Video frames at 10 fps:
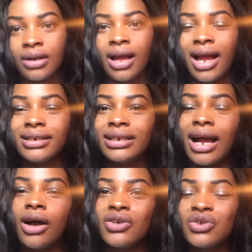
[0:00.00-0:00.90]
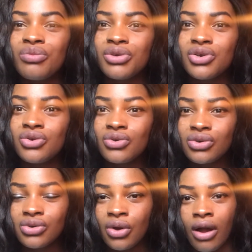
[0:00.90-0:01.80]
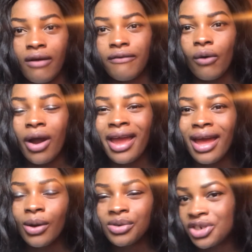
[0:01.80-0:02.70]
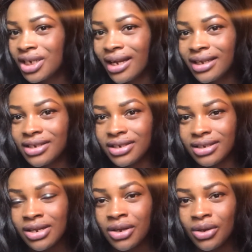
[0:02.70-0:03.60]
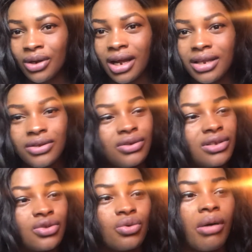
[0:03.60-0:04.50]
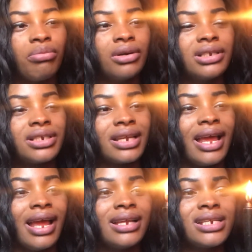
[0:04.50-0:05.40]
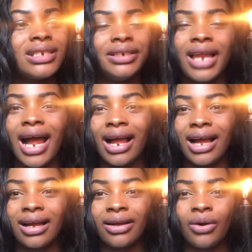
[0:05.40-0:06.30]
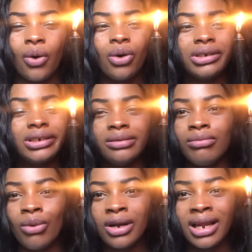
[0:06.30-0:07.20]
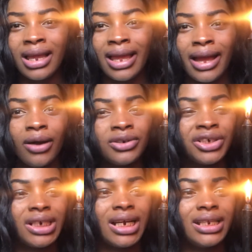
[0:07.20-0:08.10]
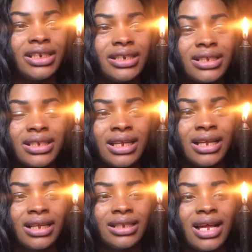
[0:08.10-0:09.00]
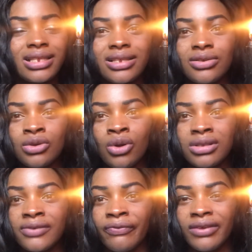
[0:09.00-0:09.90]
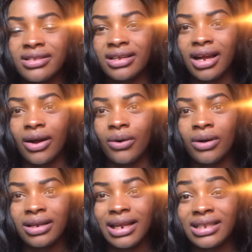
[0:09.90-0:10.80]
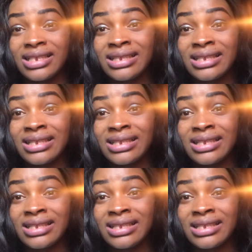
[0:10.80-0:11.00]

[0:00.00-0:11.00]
and it can also be used for health challenges. You can use it to abolish any dark or demonic health challenges that is not physical, that is